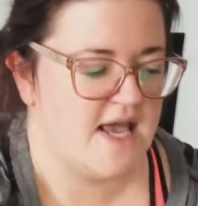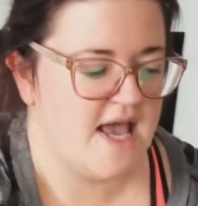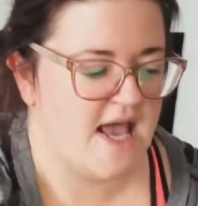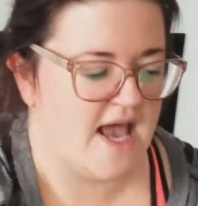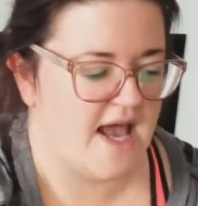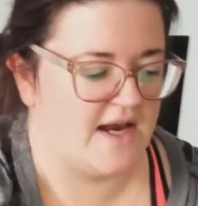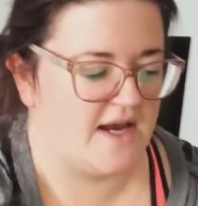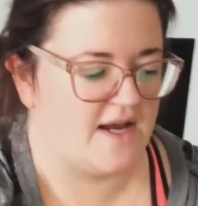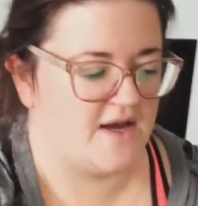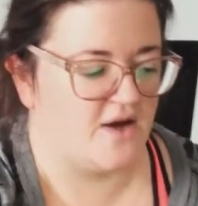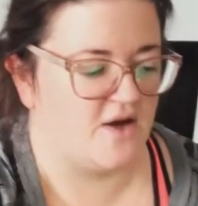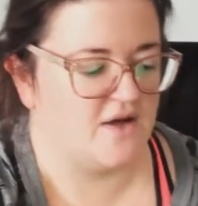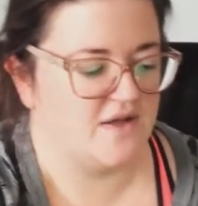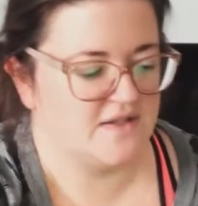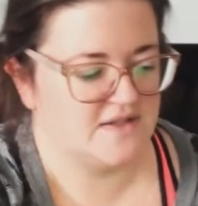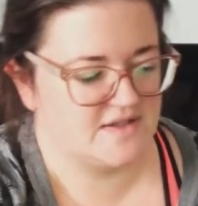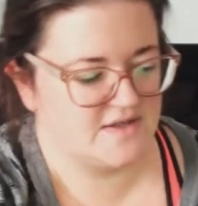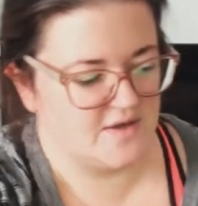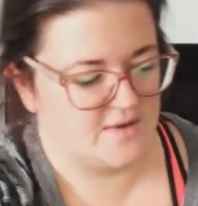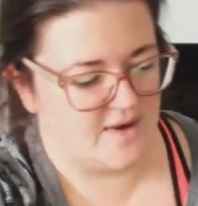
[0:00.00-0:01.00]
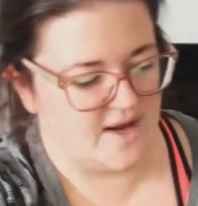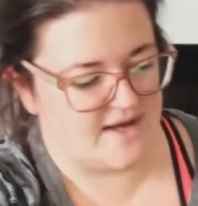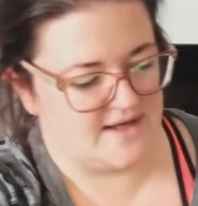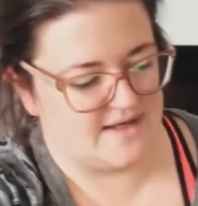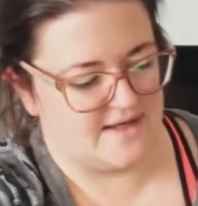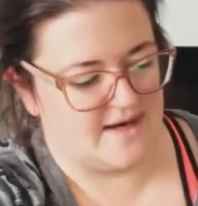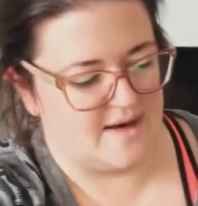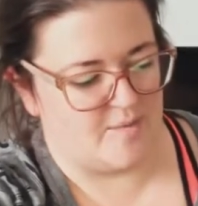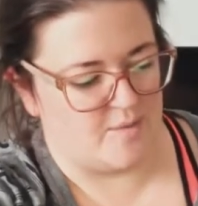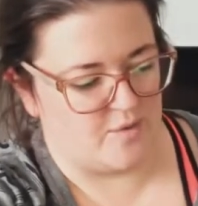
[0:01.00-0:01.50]
And I also
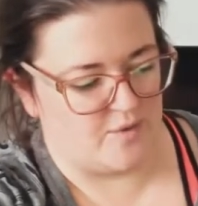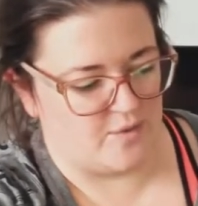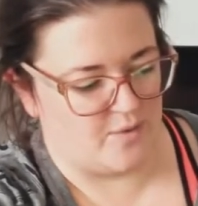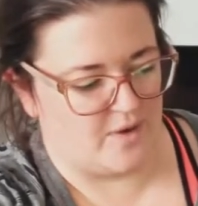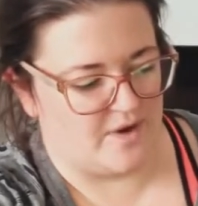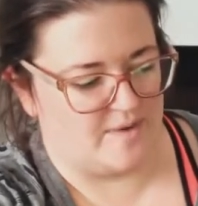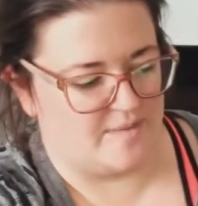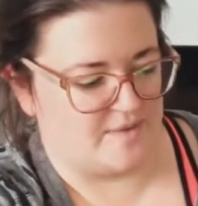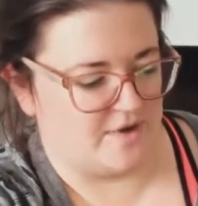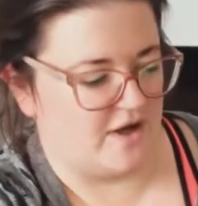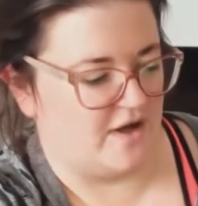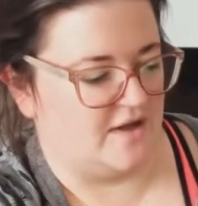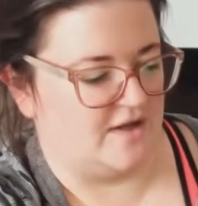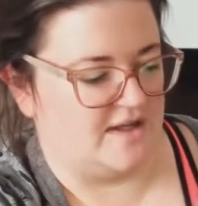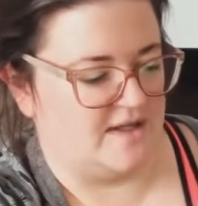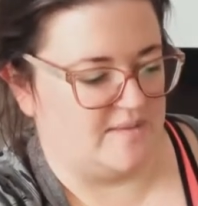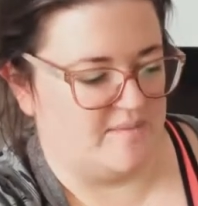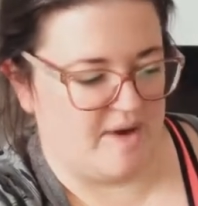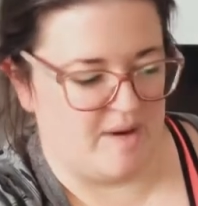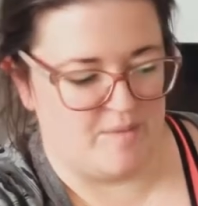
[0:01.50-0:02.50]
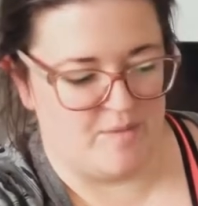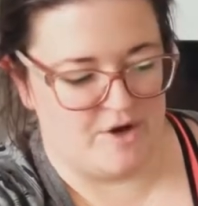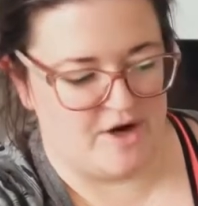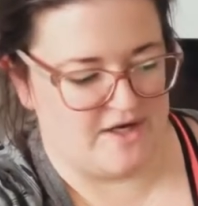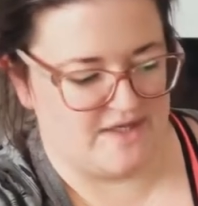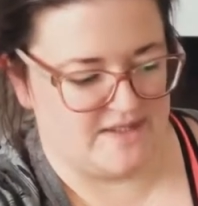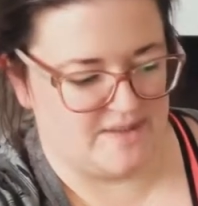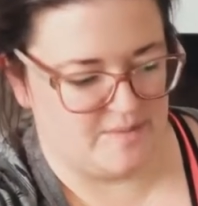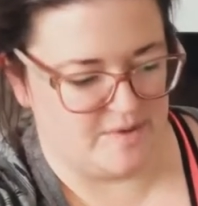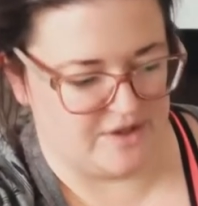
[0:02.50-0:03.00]
ended up with what I'm calling my
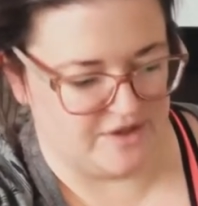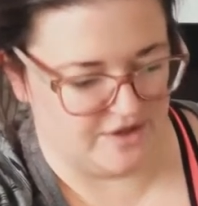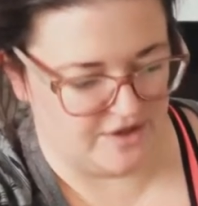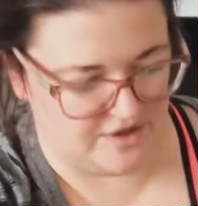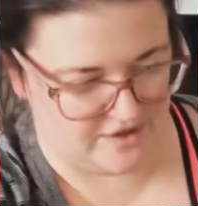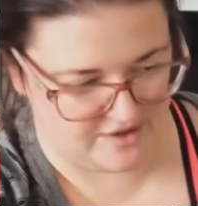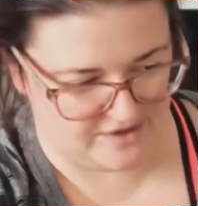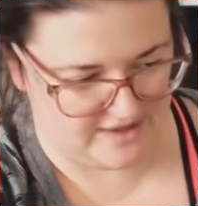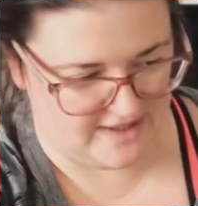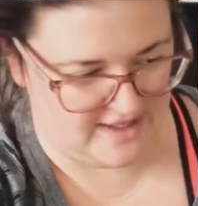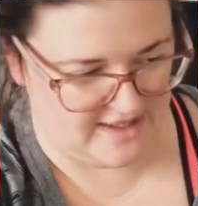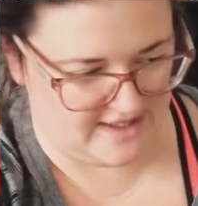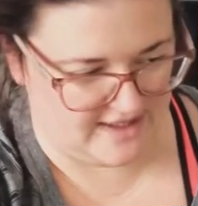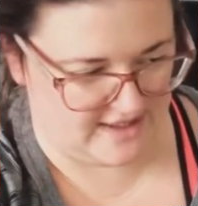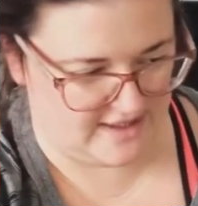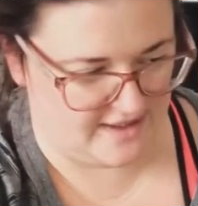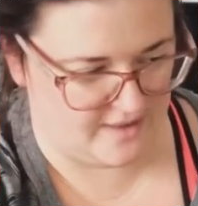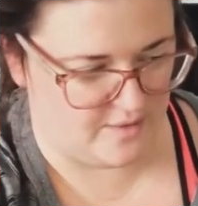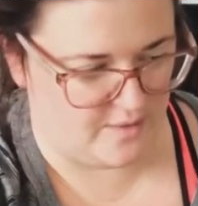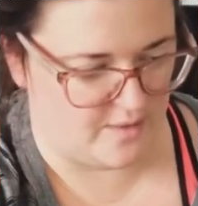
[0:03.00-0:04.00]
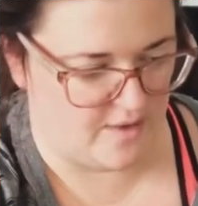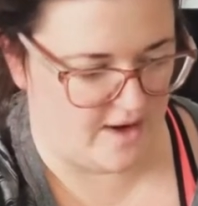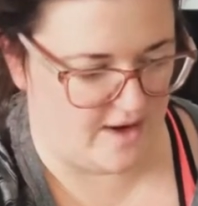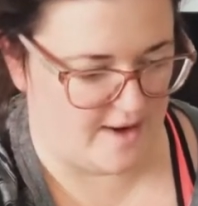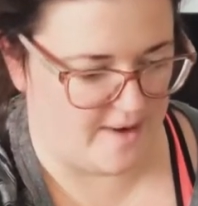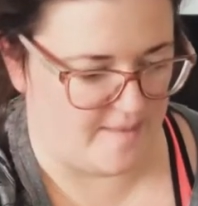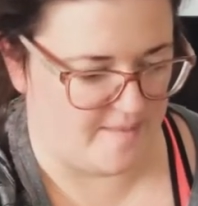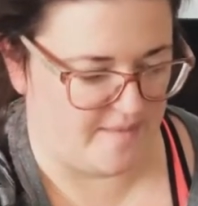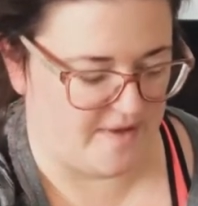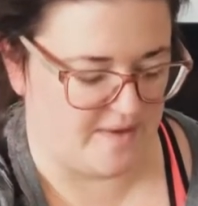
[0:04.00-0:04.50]
bride-to-be look-alike.
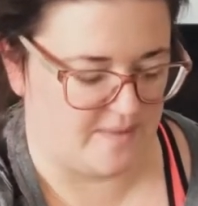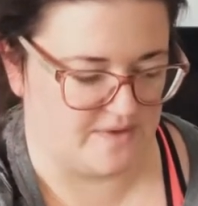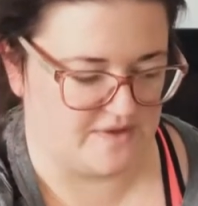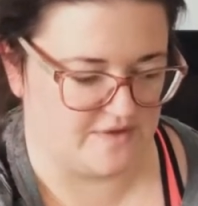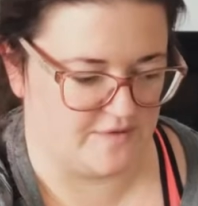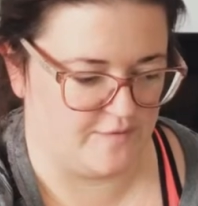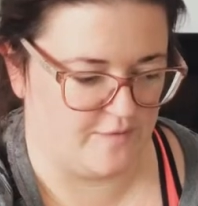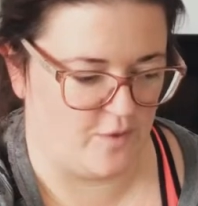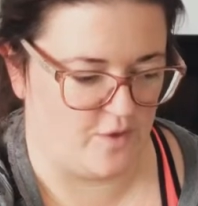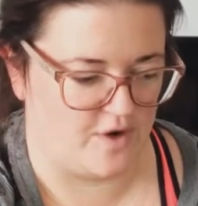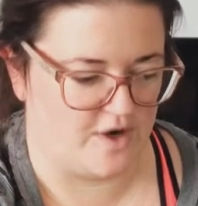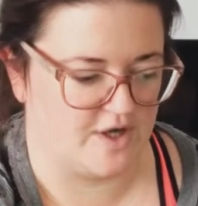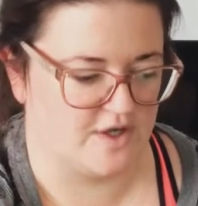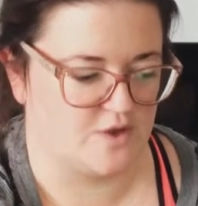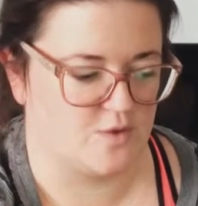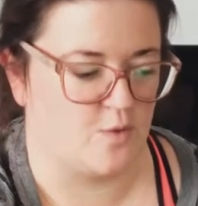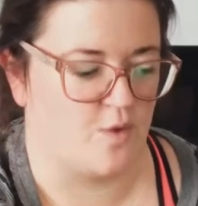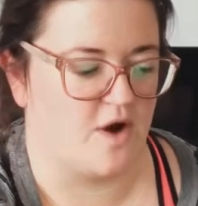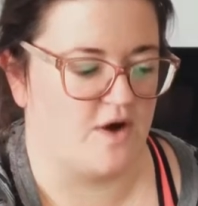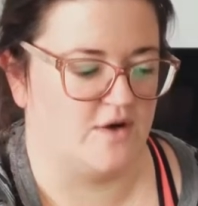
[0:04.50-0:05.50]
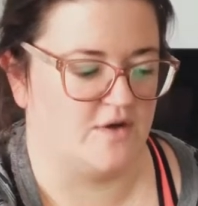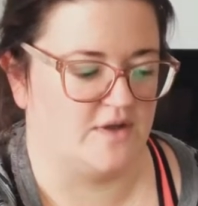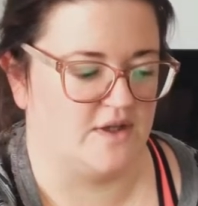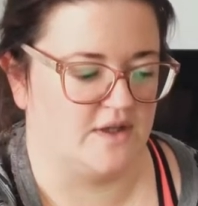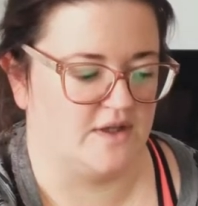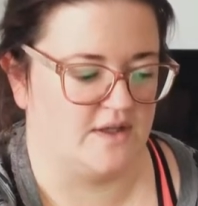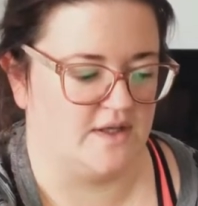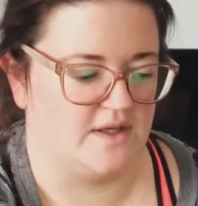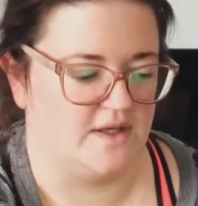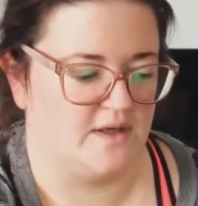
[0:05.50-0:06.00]
Um, it was a four-inch water
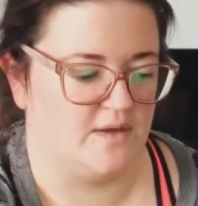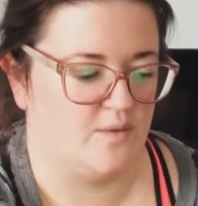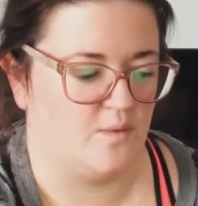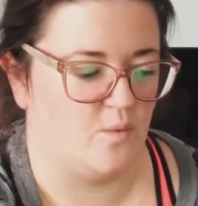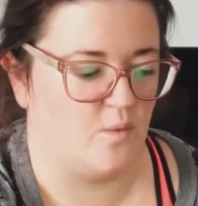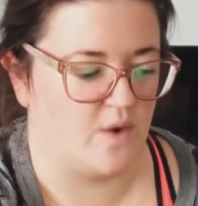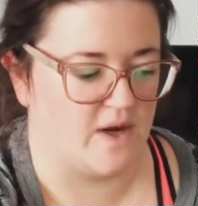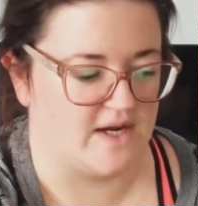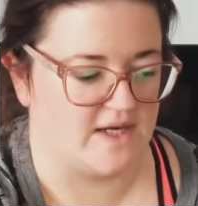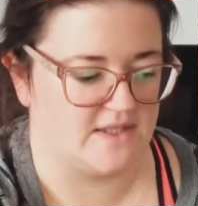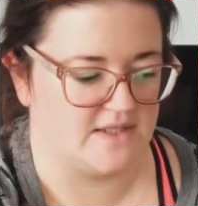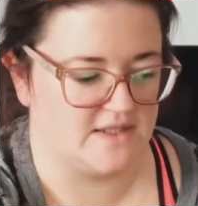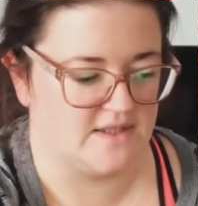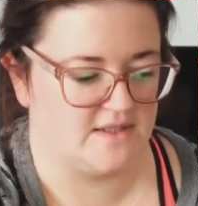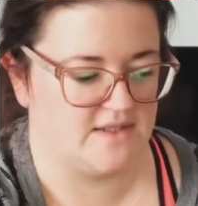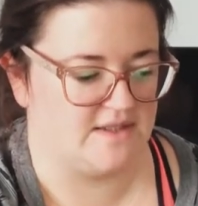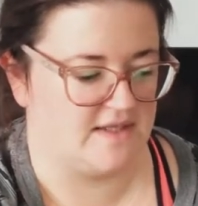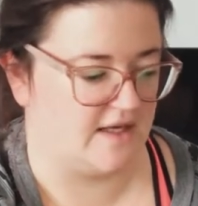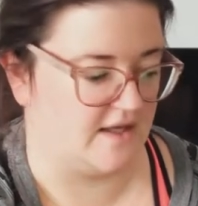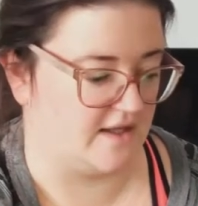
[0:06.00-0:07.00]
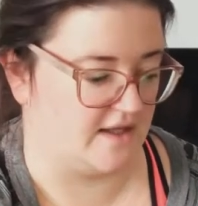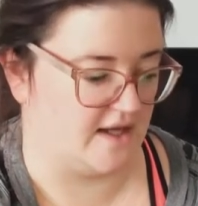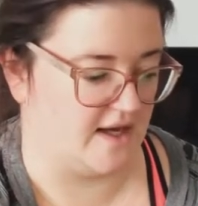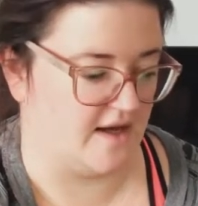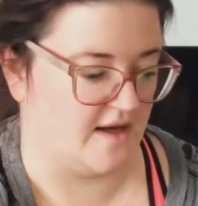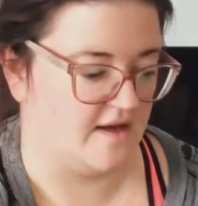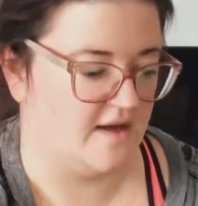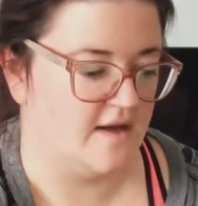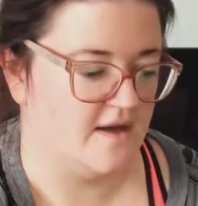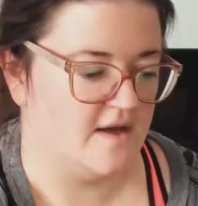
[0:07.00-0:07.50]
lily white
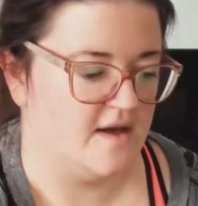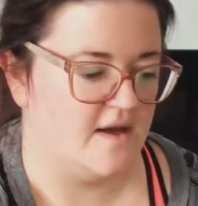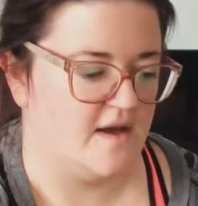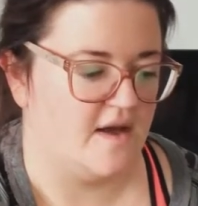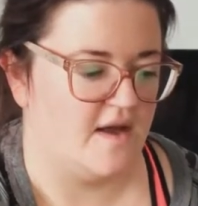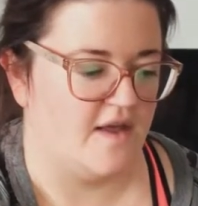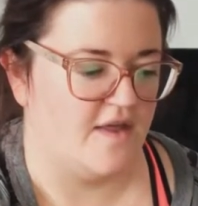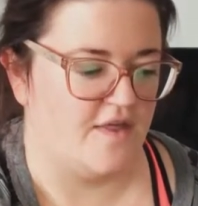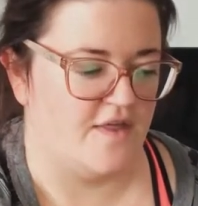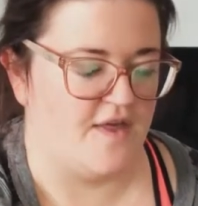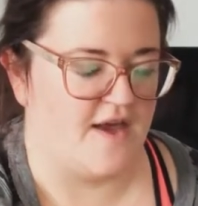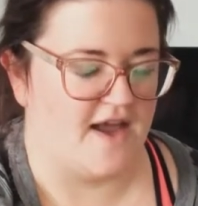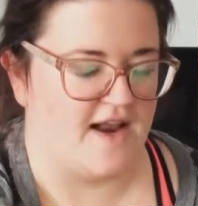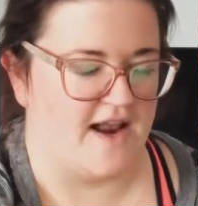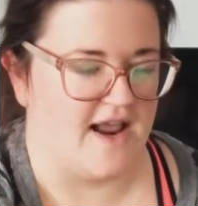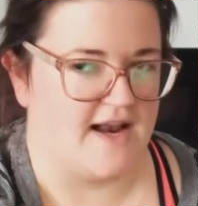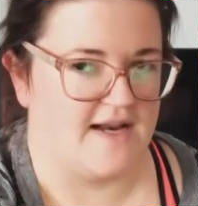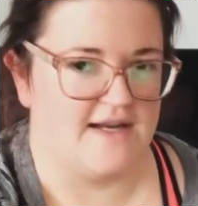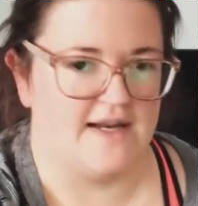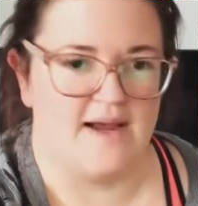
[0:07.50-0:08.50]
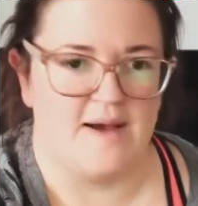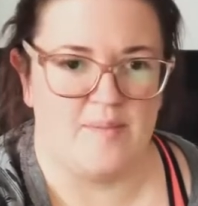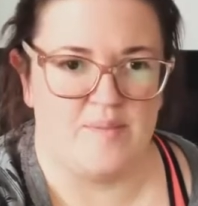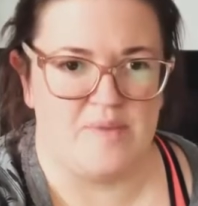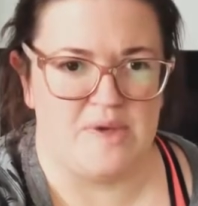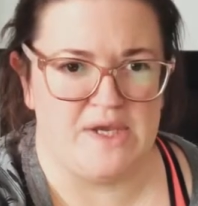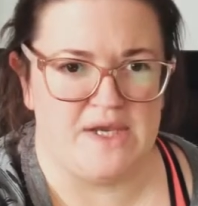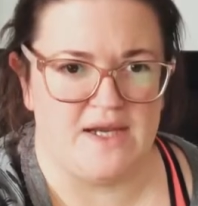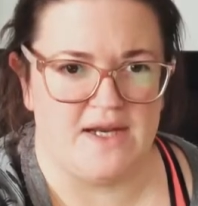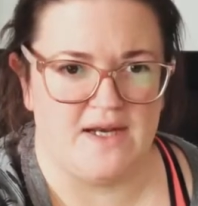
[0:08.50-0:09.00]
dahlia that ended up
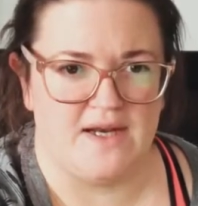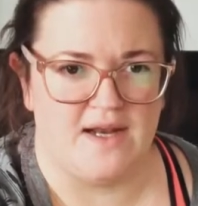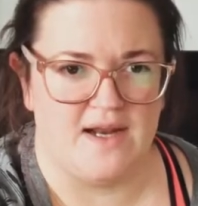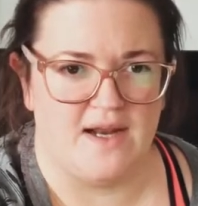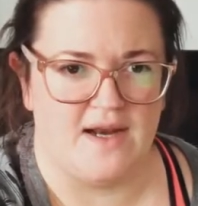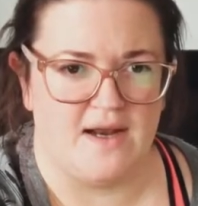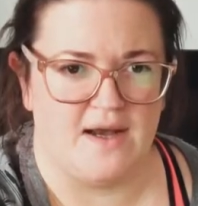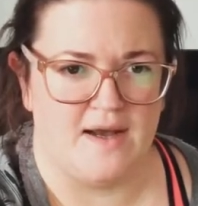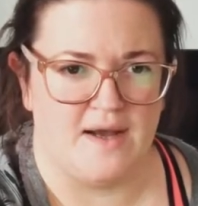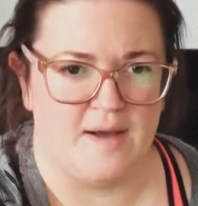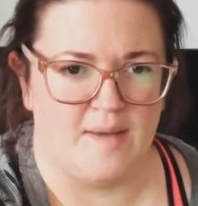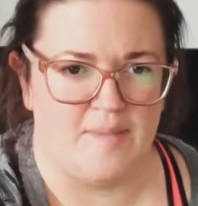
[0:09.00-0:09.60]
being in a